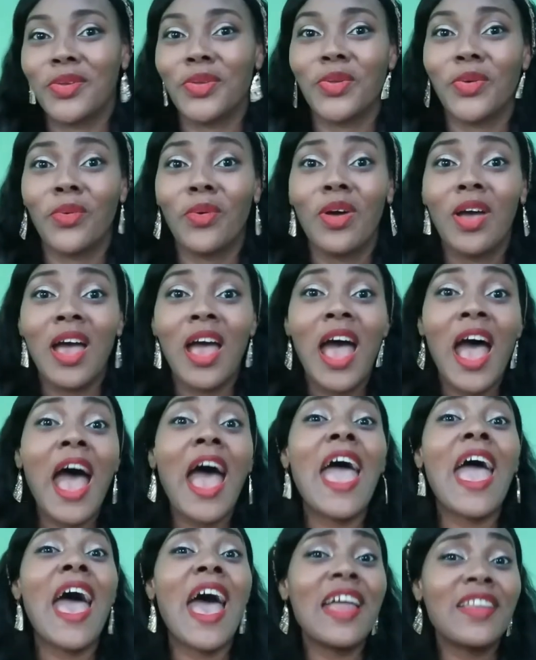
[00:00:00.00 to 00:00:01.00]
You know,
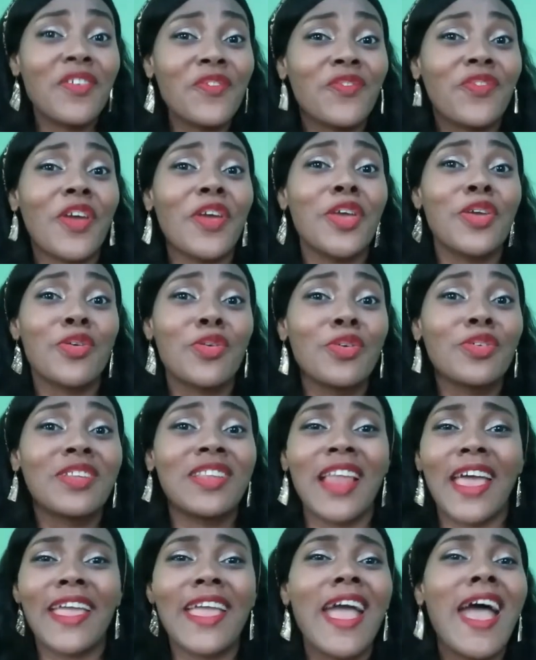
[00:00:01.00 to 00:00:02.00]
I had a very
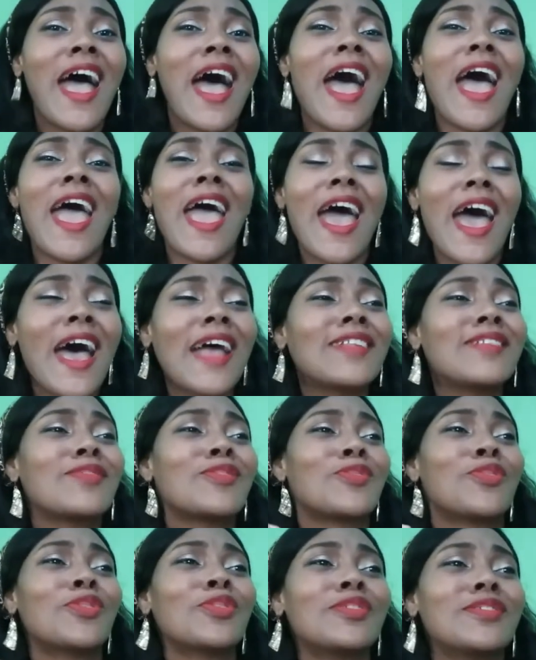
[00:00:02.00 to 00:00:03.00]
good, like, I had
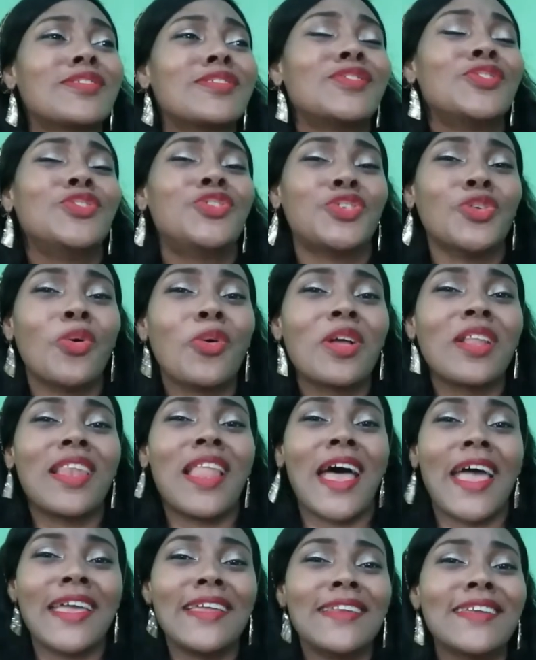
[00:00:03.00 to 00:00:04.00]
good joke
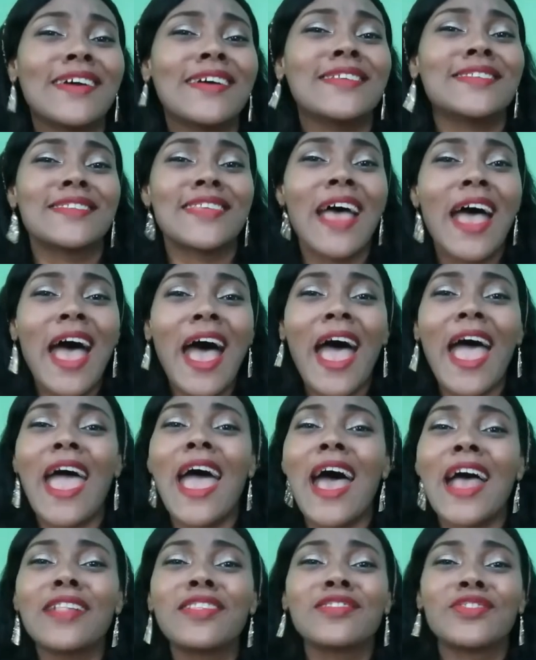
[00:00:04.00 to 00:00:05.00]
liners, I
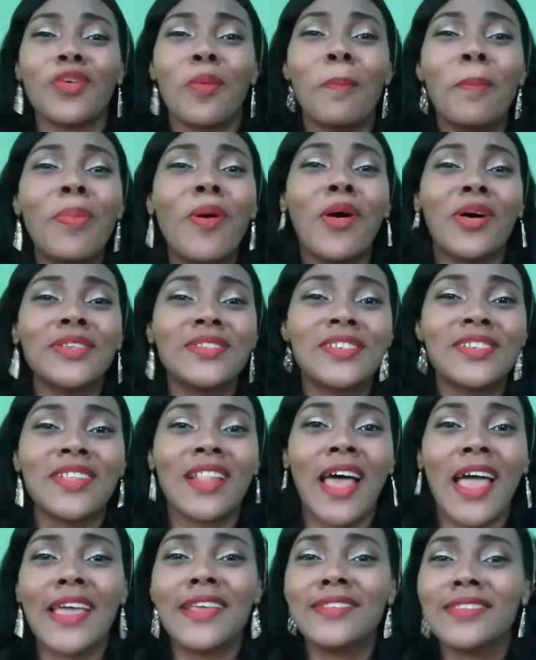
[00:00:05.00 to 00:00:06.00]
had some
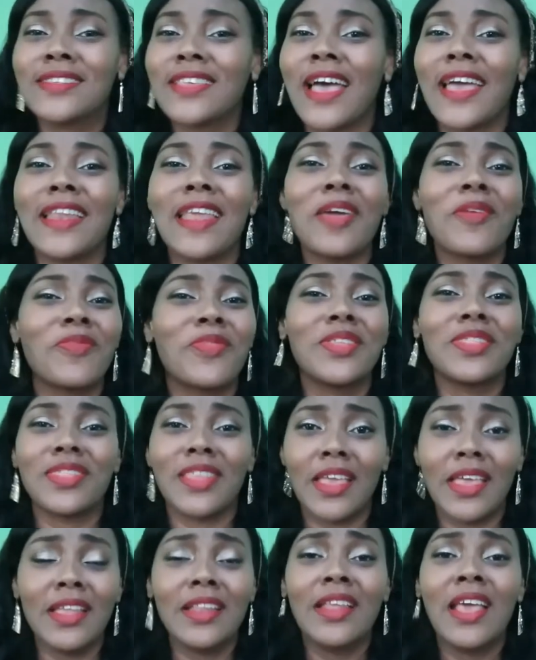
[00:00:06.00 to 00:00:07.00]
punchlines and
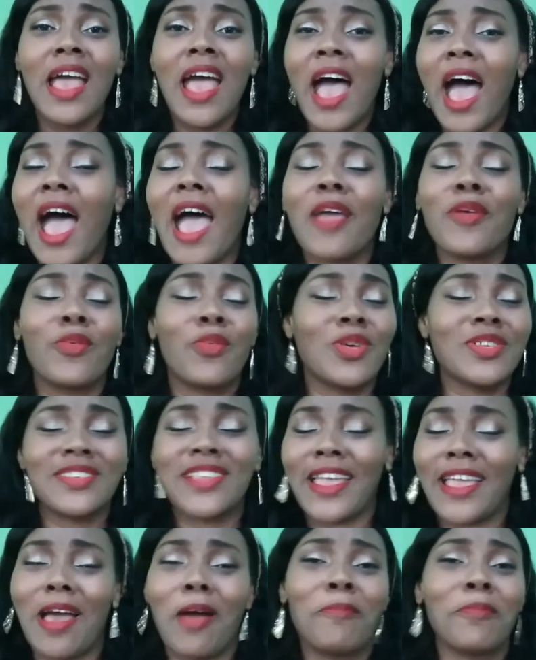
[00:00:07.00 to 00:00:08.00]
everything. I was
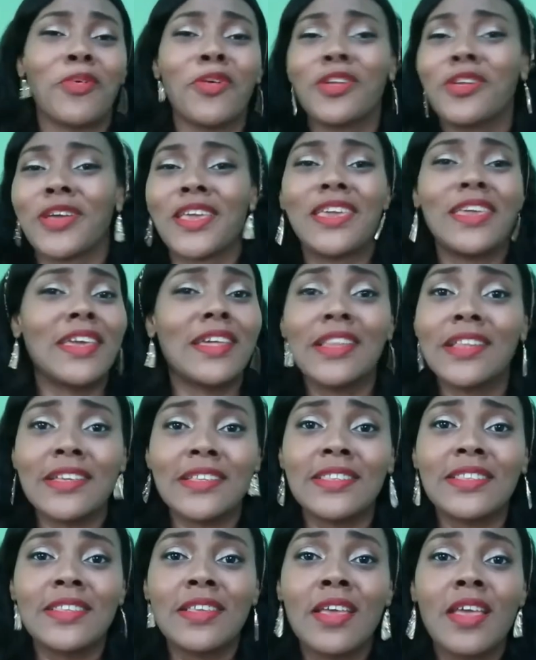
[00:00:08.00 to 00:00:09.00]
like, I'm gonna kill
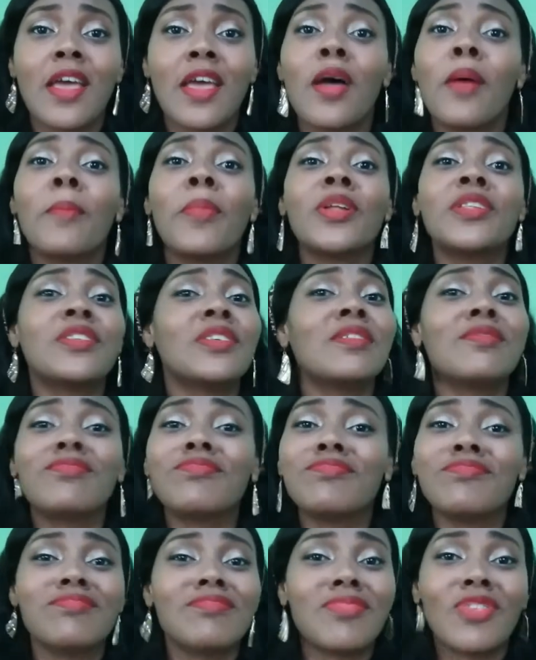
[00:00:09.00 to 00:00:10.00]
it. But
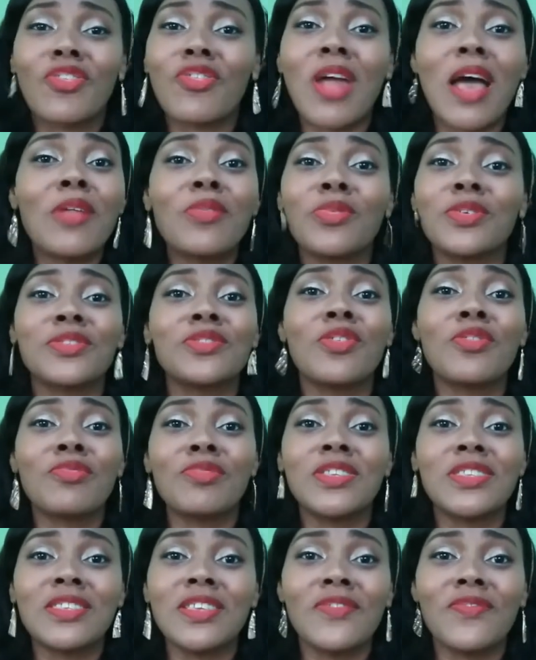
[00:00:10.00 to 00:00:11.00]
the crowd was not
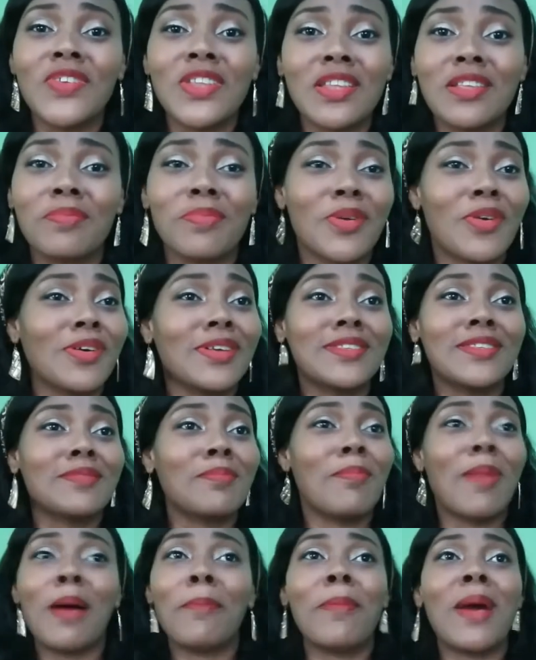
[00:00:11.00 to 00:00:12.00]
receiving it because
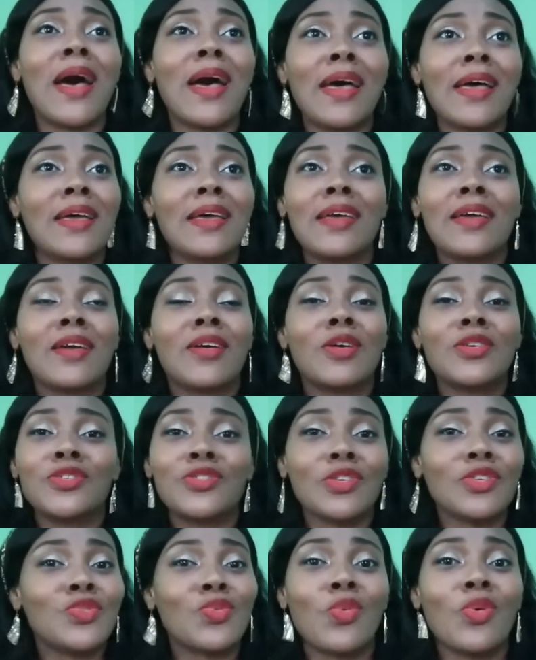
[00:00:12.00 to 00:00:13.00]
Mama
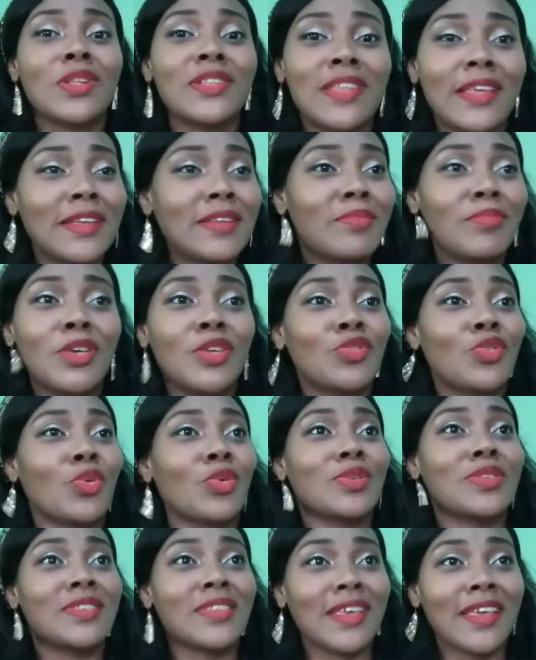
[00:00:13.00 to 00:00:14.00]
just wanted me
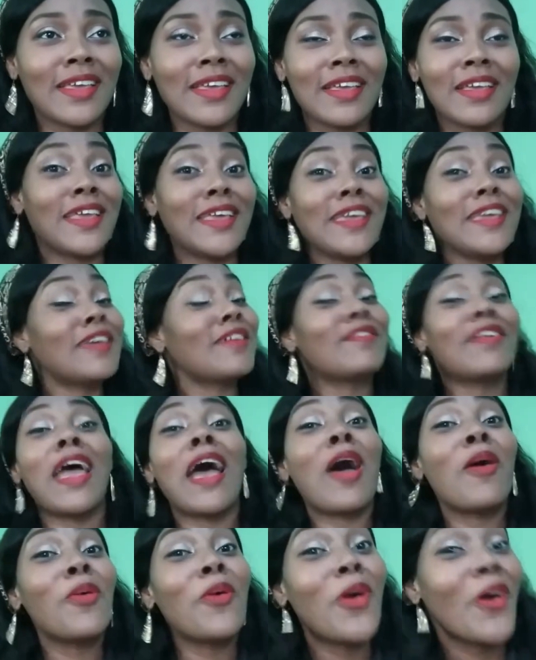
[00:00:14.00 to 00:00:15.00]
to say,
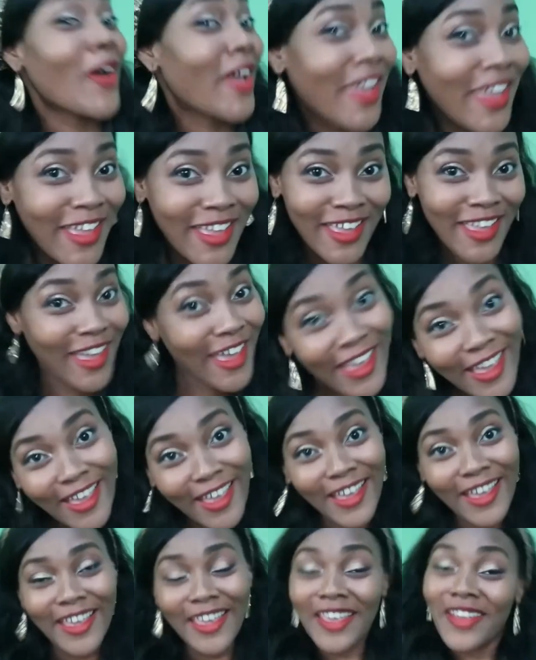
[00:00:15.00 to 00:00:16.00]
Iria woy,
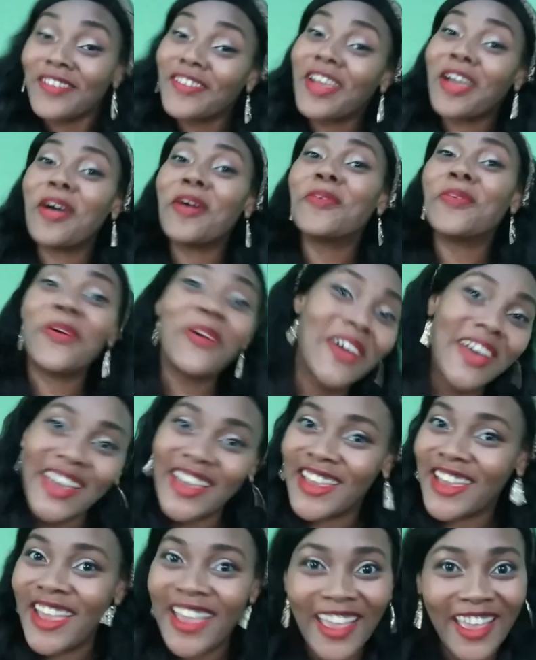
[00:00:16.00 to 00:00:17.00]
hey, Iria woy,
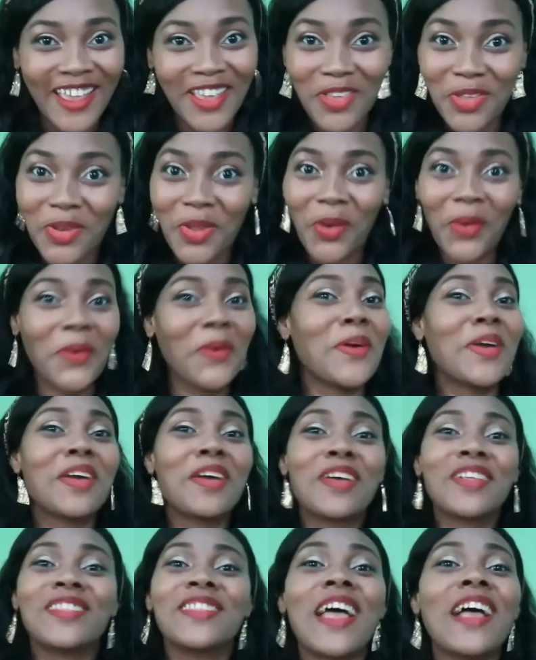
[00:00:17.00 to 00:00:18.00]
hey, you know,
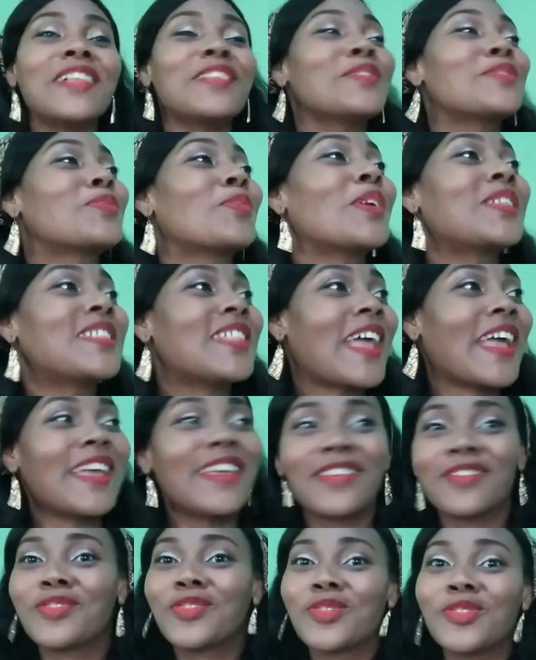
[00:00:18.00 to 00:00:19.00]
that is what,
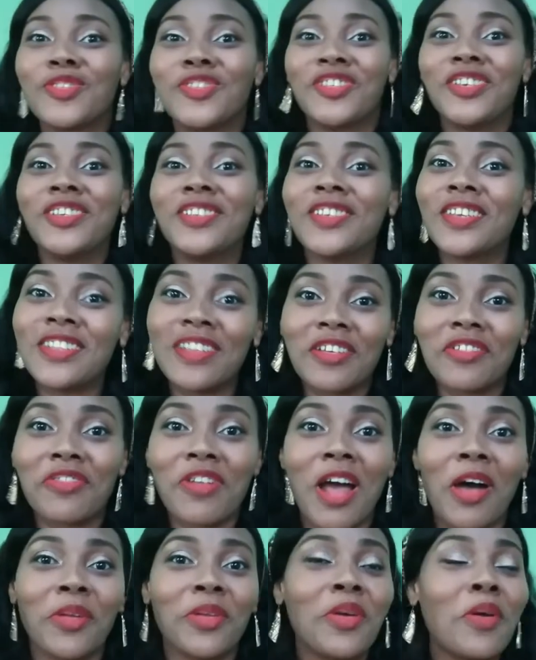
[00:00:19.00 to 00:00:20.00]
like, to ginger the
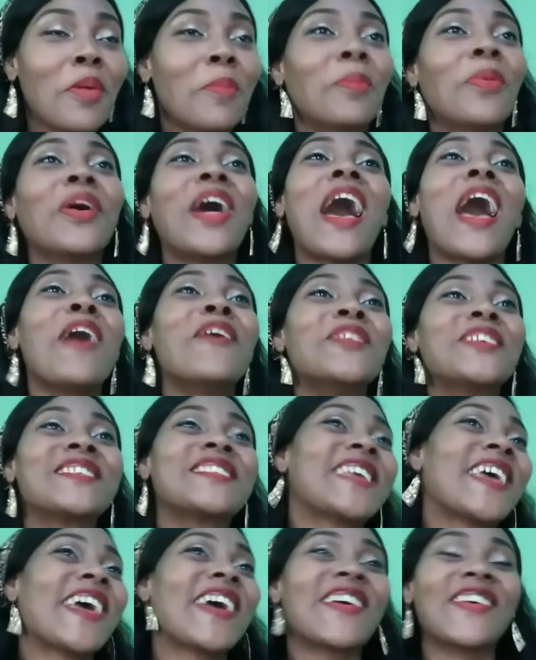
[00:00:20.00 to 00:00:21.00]
crowd. But I
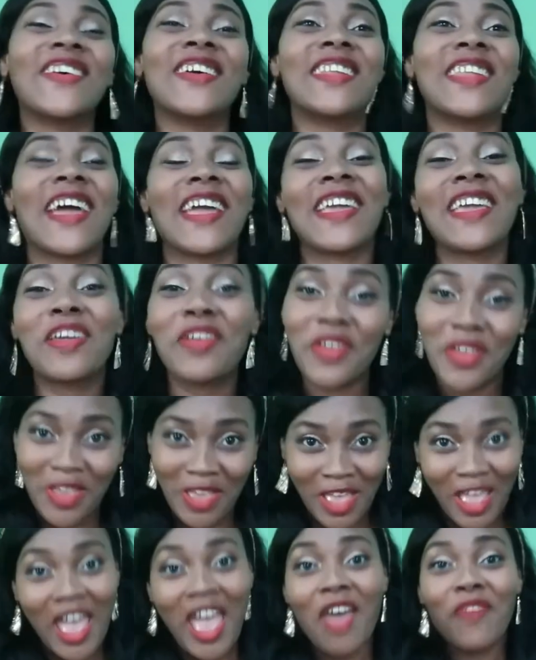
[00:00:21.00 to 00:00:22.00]
was there going, like,
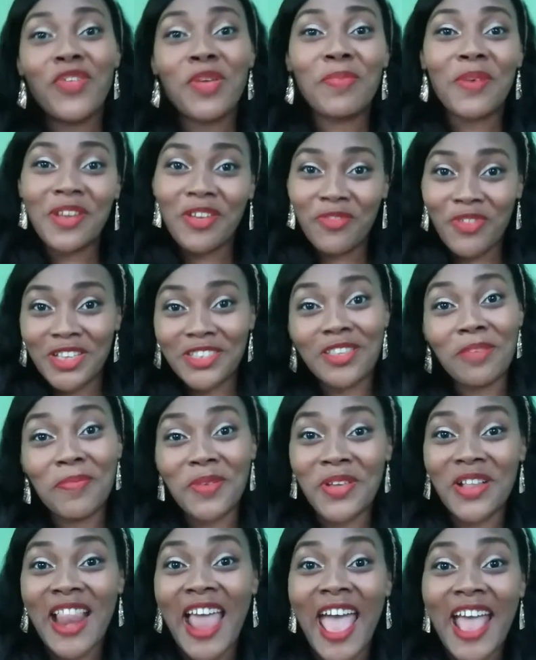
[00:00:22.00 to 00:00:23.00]
everybody raise up
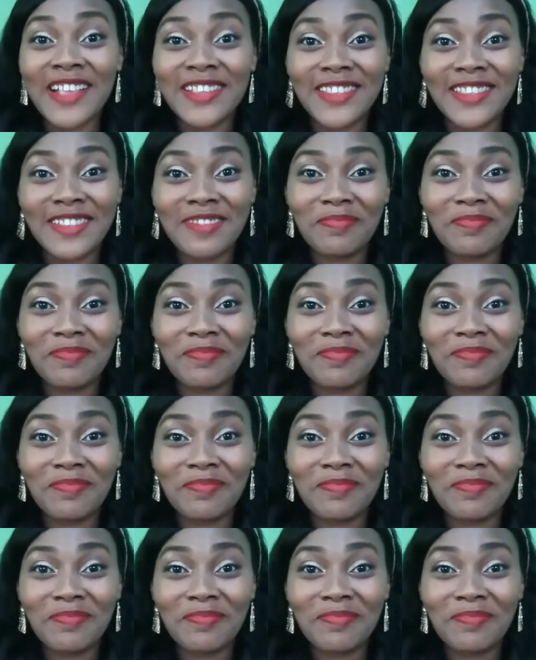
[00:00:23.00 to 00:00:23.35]
your glass.